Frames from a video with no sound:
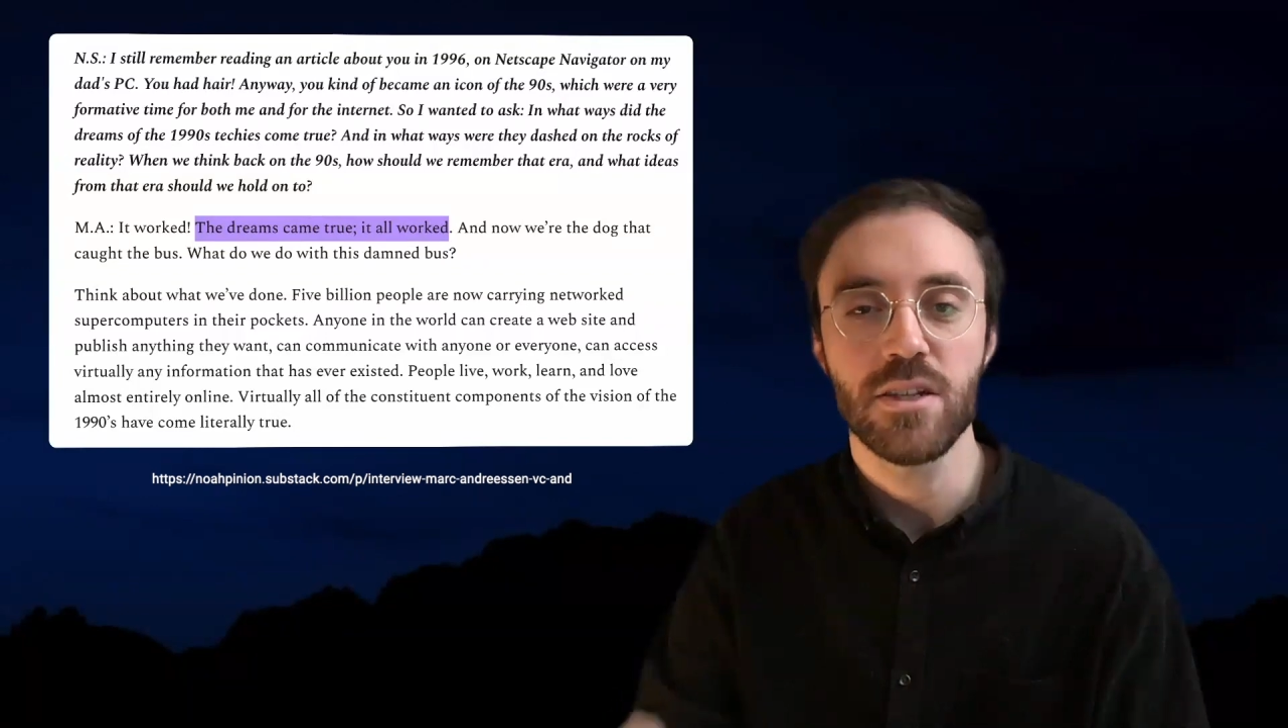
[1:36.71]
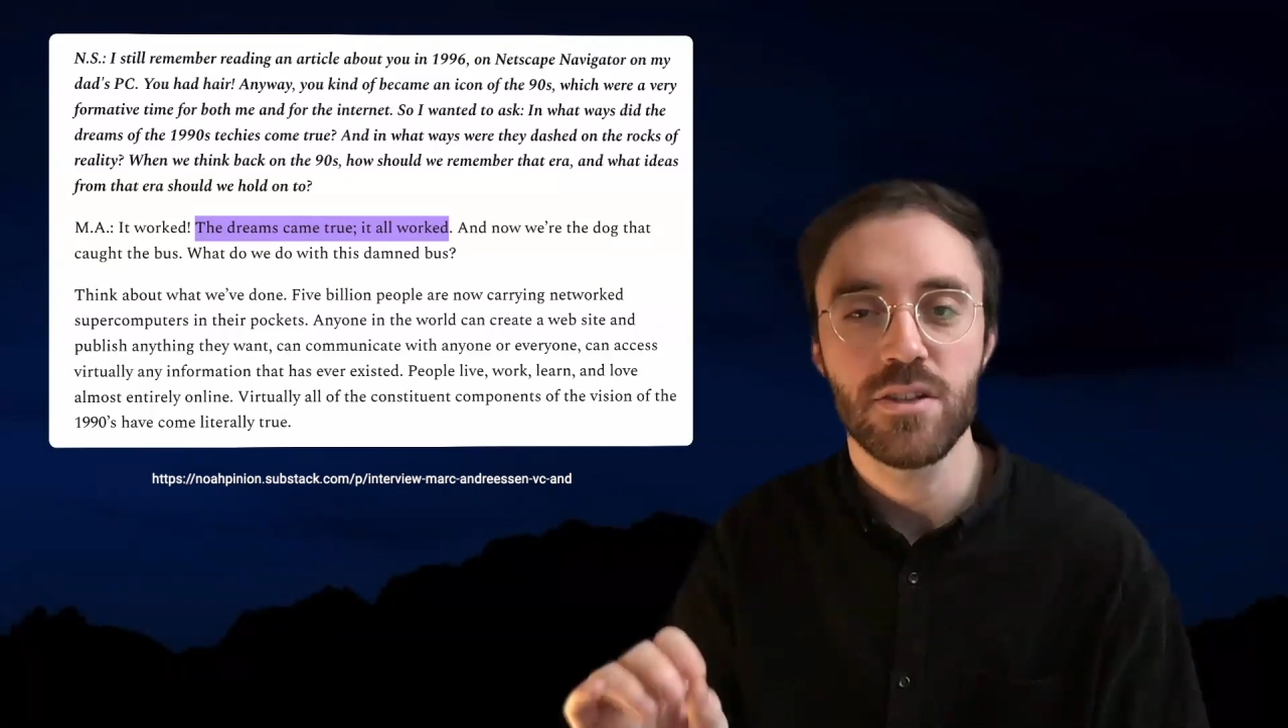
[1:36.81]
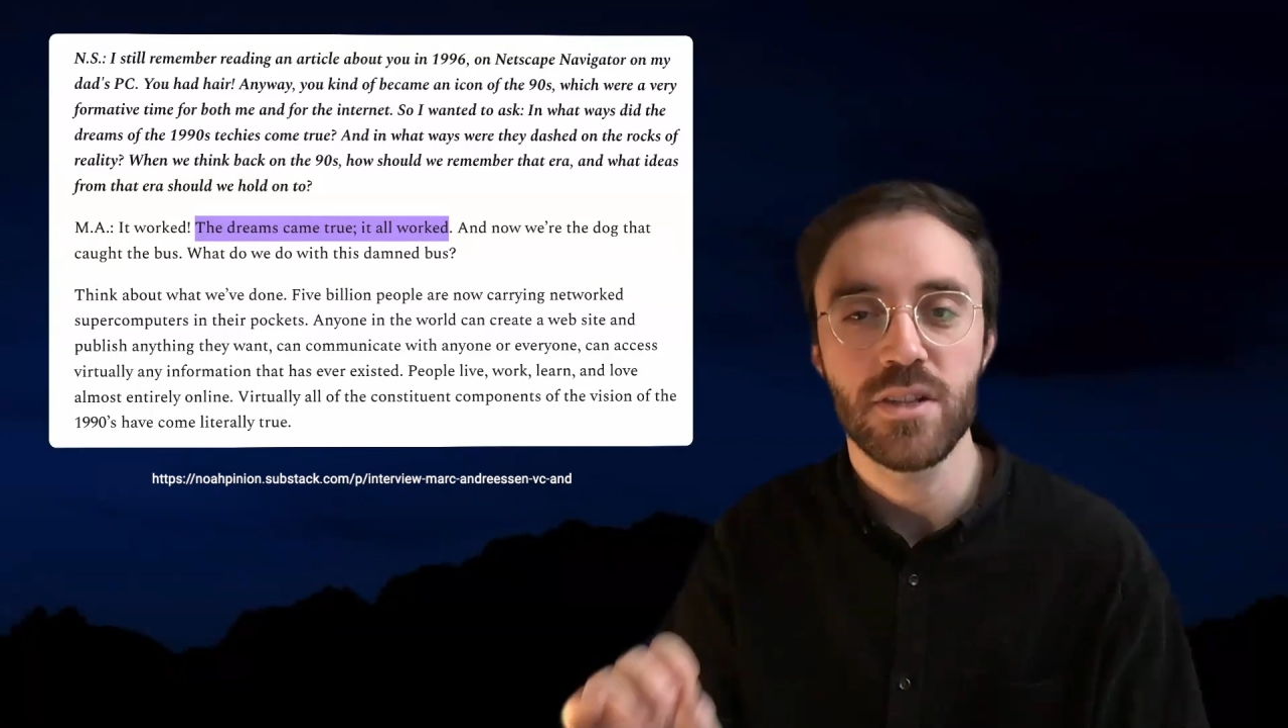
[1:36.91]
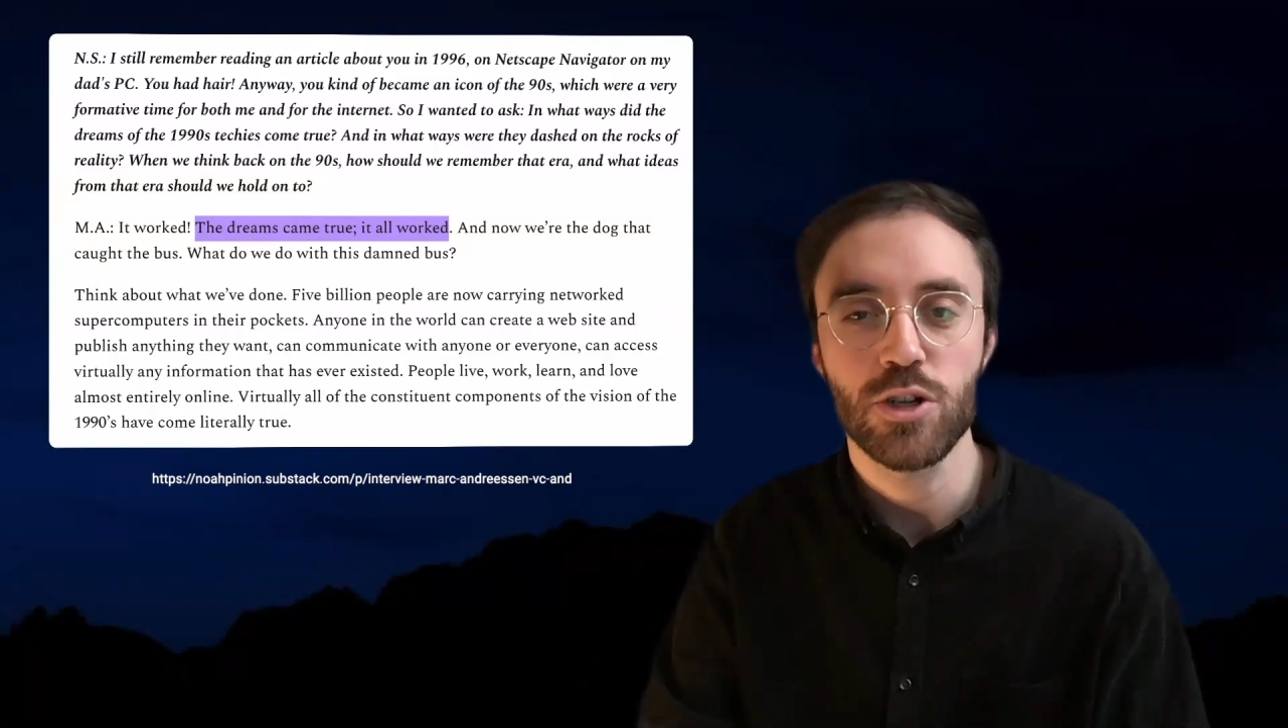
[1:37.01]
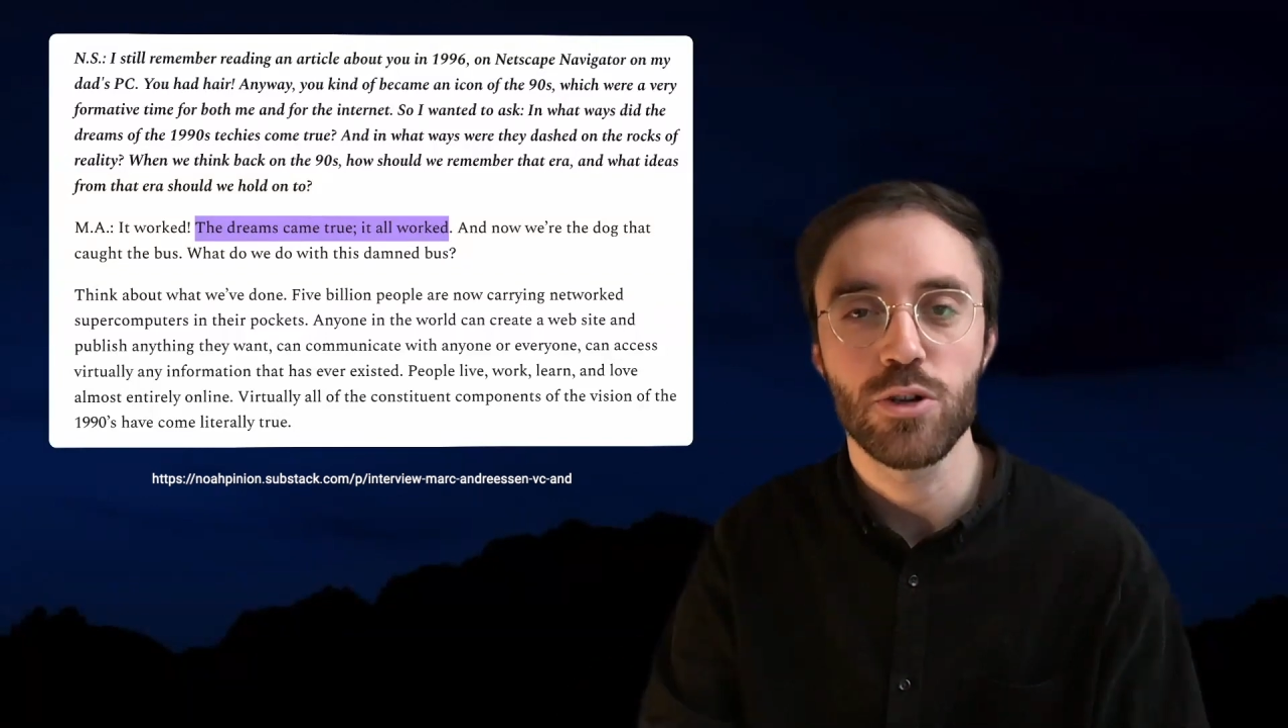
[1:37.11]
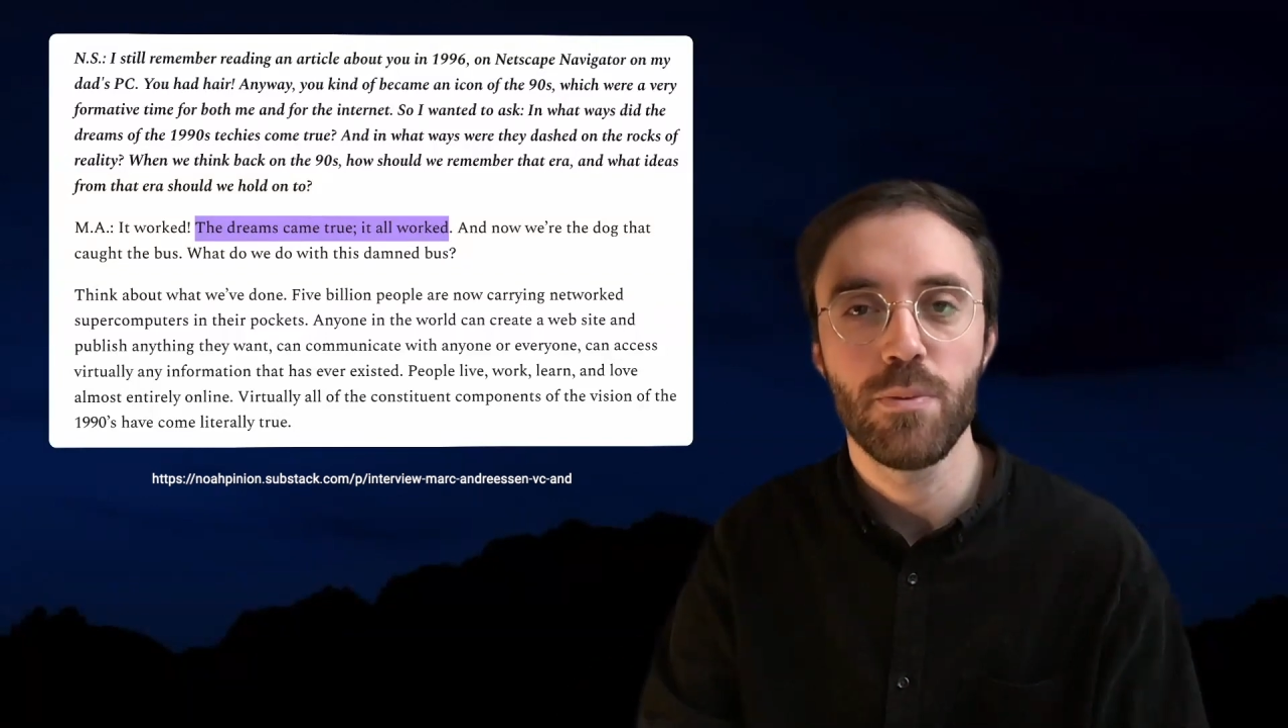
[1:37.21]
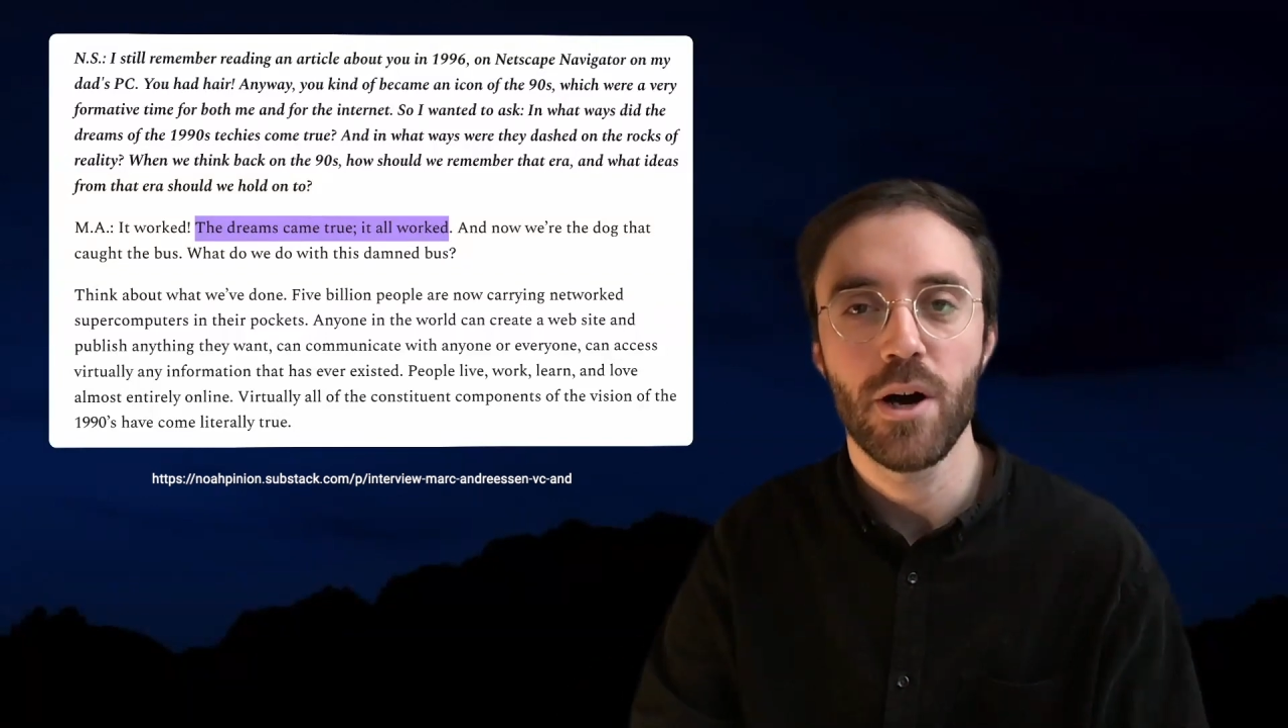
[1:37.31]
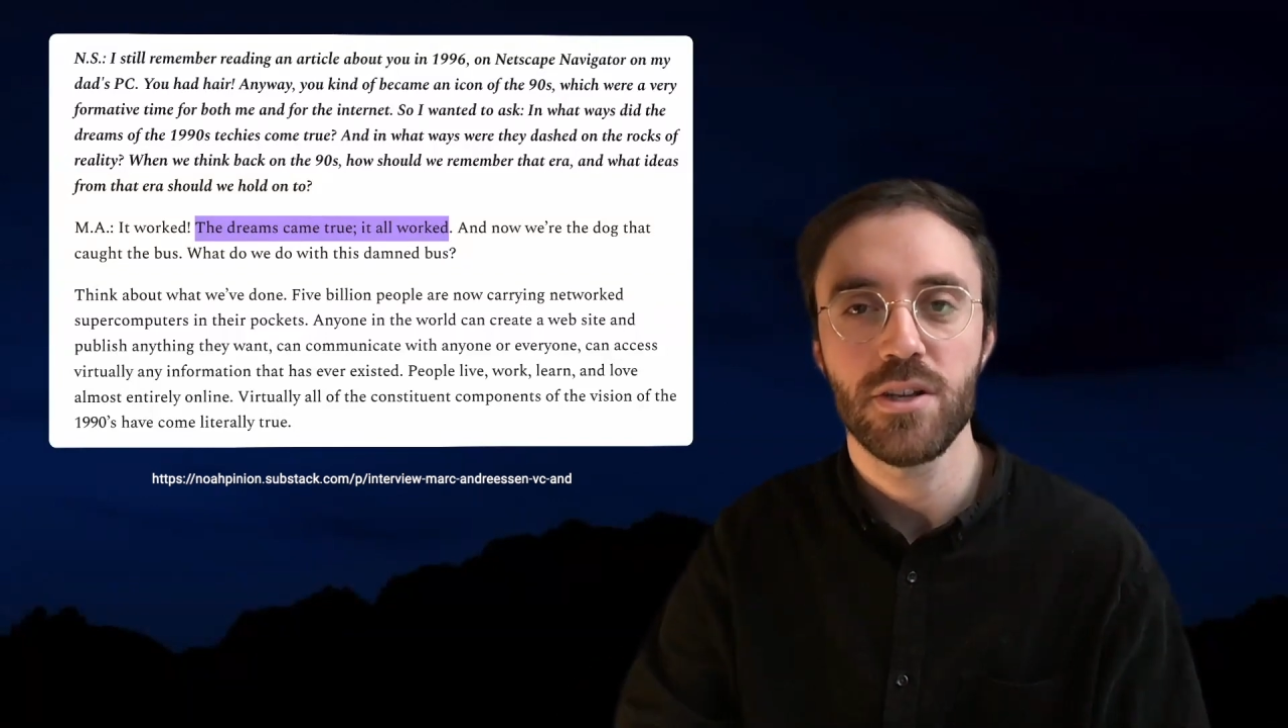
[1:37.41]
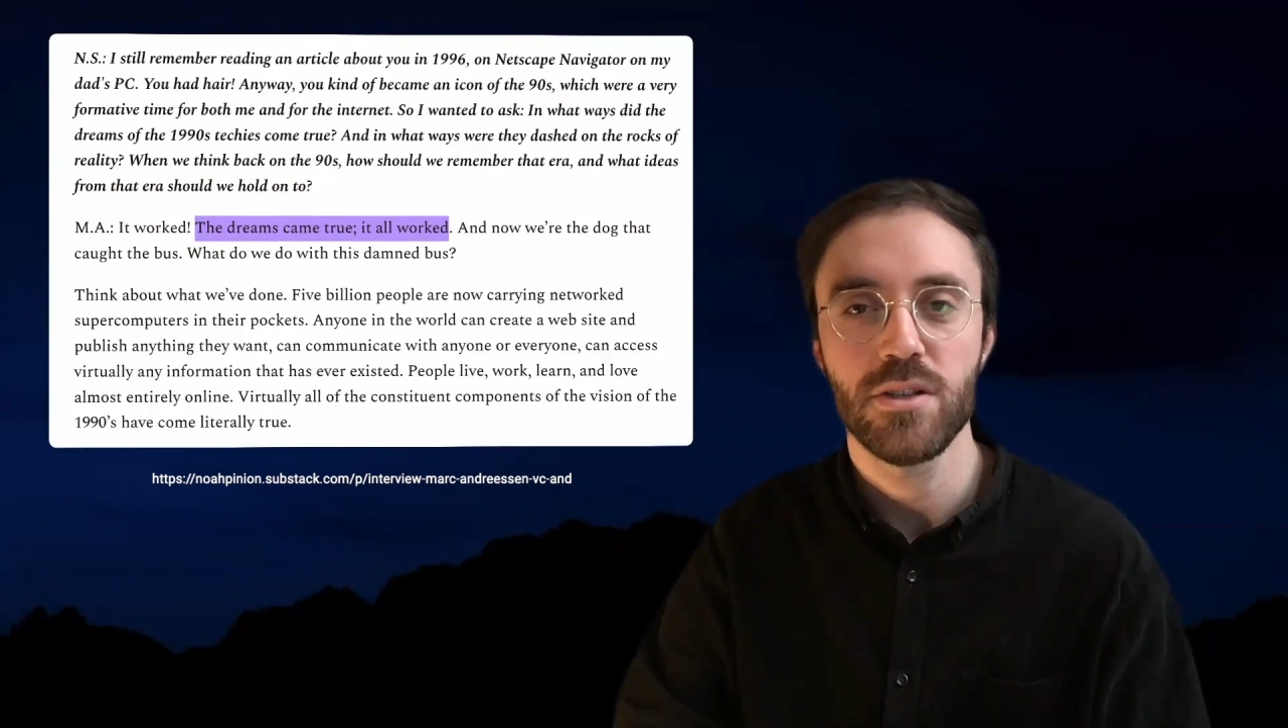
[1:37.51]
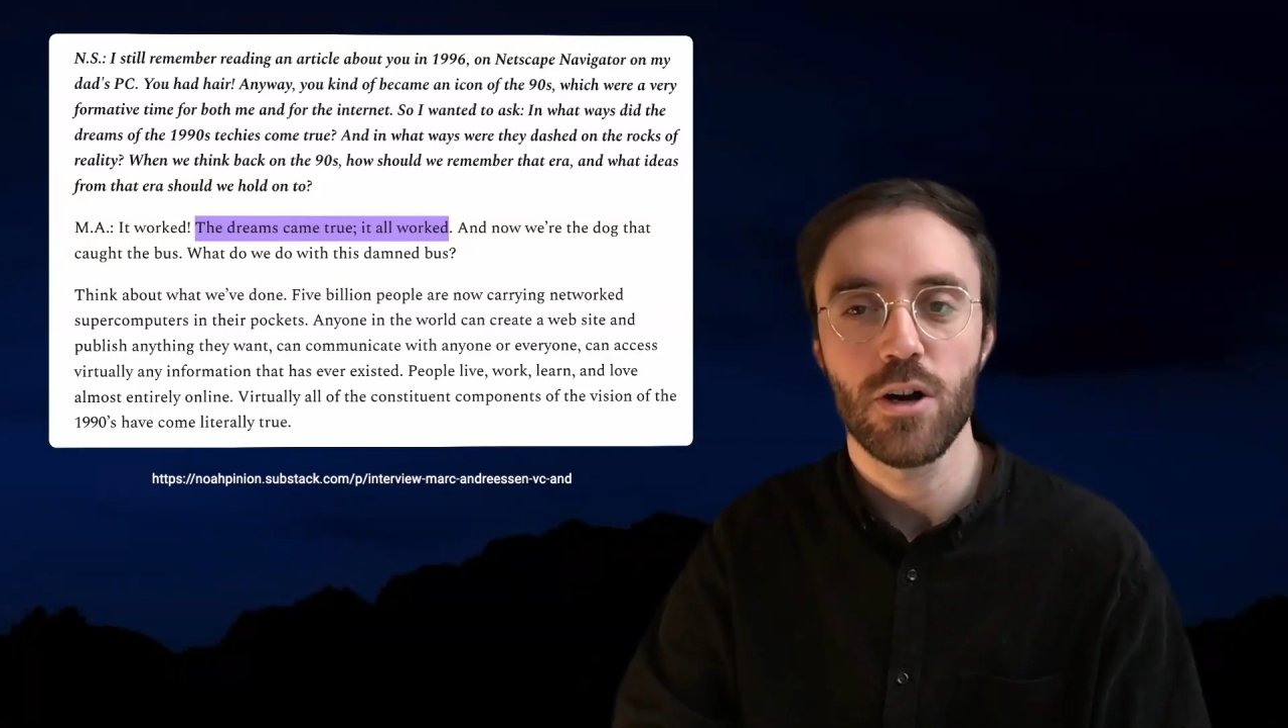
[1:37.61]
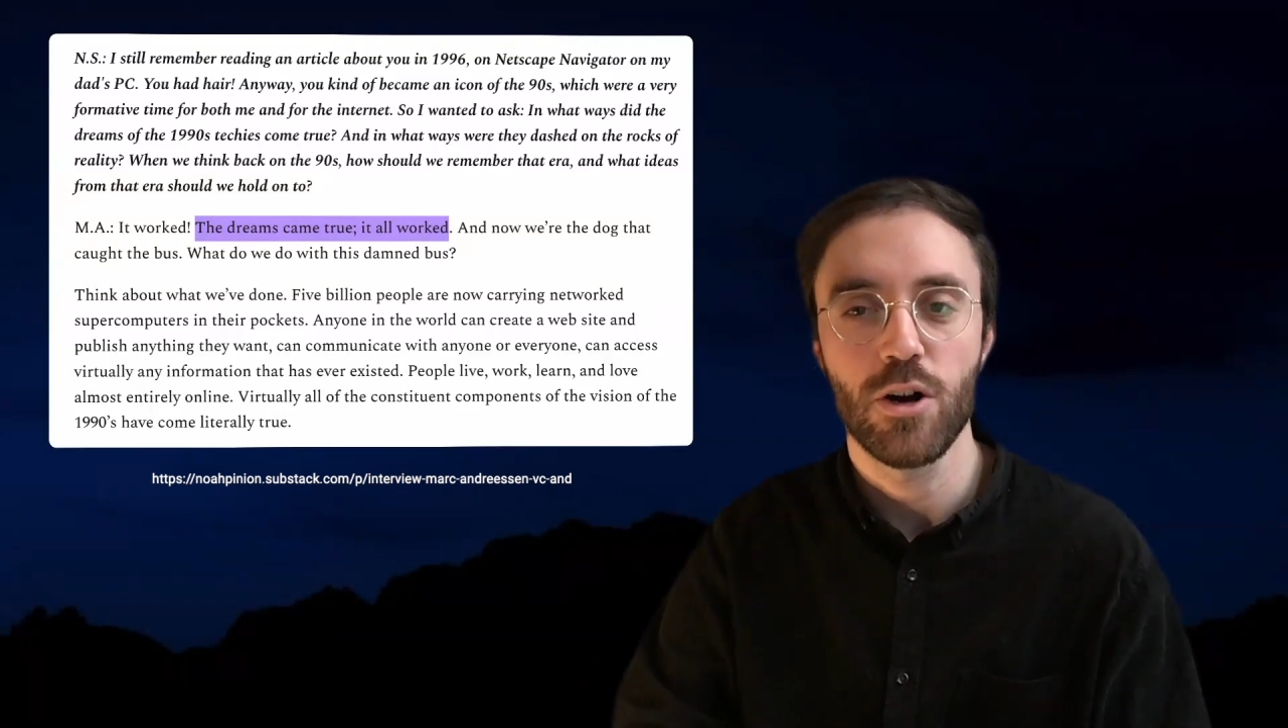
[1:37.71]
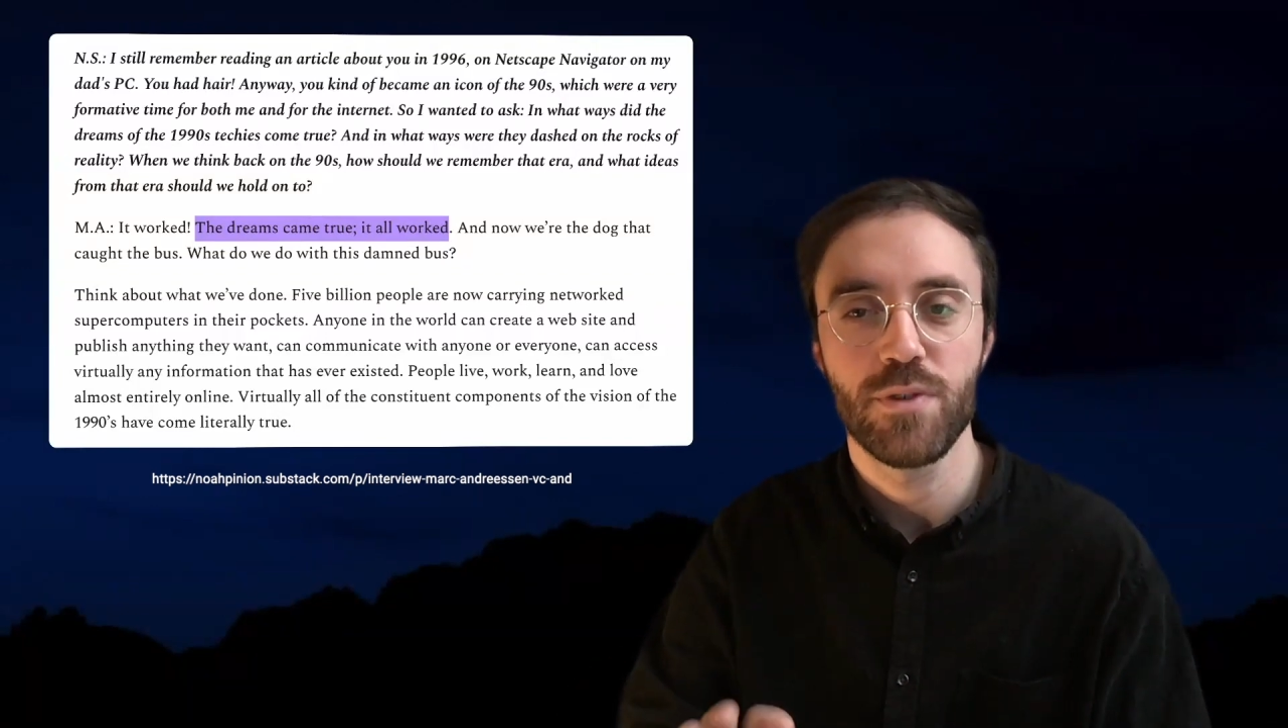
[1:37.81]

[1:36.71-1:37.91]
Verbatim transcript: international bodies are